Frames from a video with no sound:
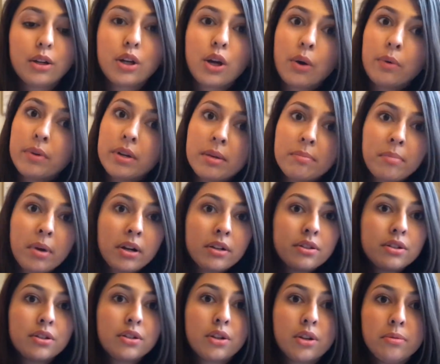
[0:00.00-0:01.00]
Go into
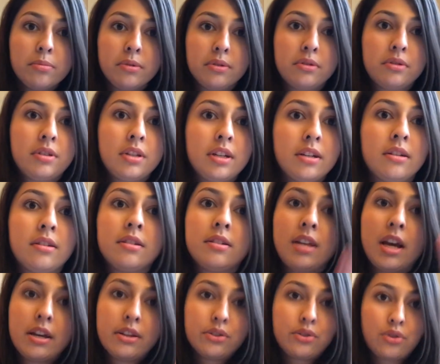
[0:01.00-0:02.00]
Barnes & Nobles and
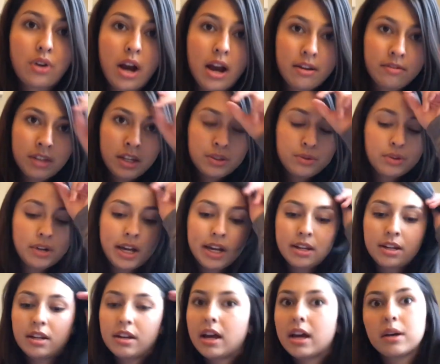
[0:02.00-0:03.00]
test drive. That's what I
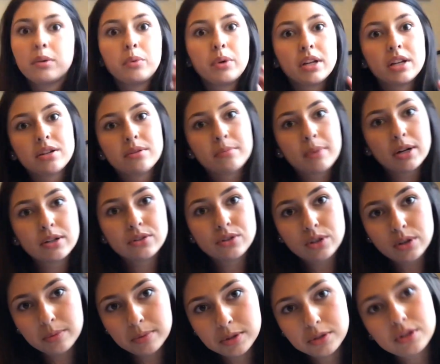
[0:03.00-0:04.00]
did. I went into Barnes &
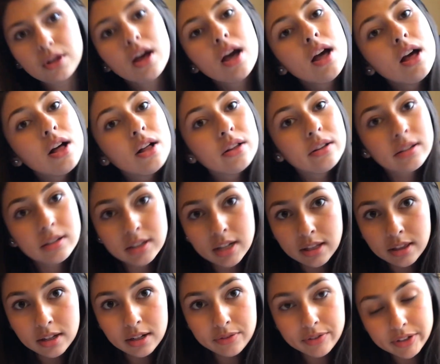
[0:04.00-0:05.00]
Nobles, looked
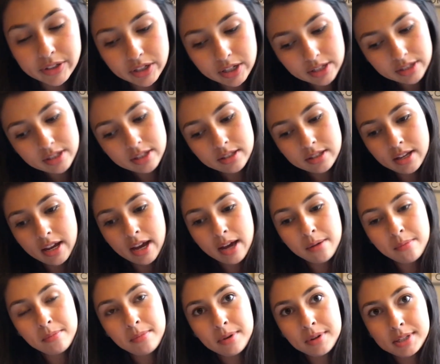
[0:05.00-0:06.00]
at the different TEAS
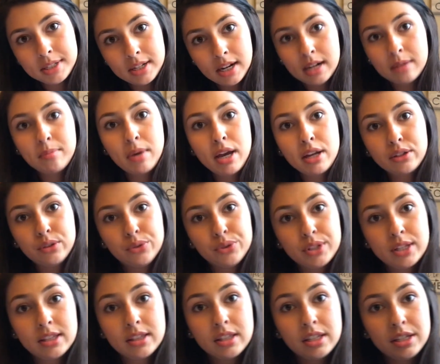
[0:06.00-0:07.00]
exam study
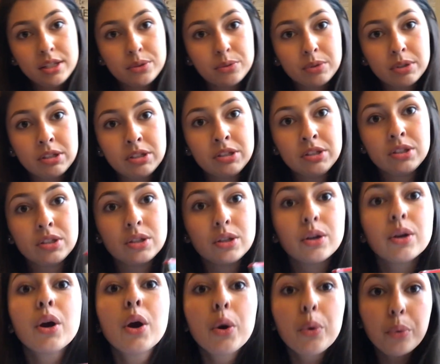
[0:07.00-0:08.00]
manuals, and these
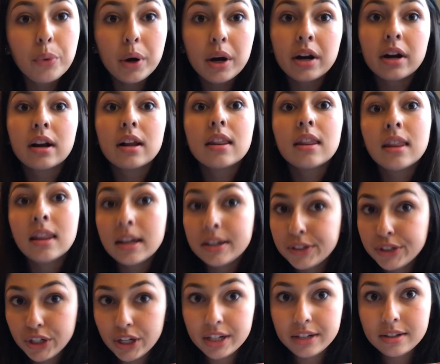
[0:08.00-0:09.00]
ones were
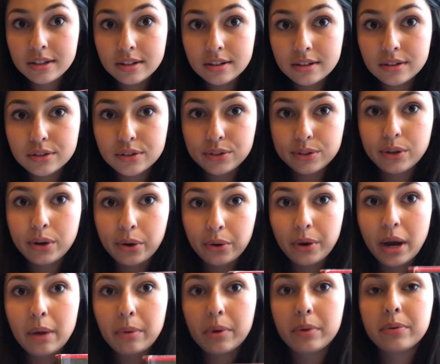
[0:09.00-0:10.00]
legit.
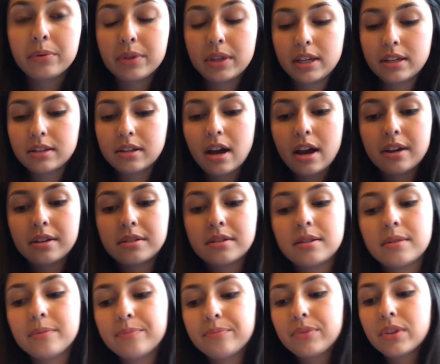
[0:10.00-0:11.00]
So I went with these
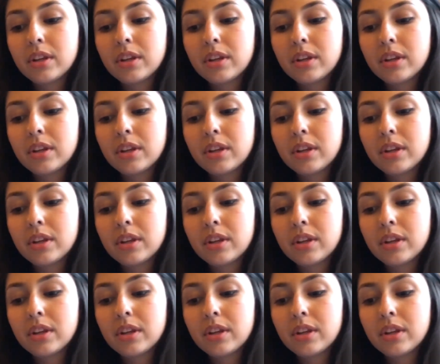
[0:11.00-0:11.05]
guys.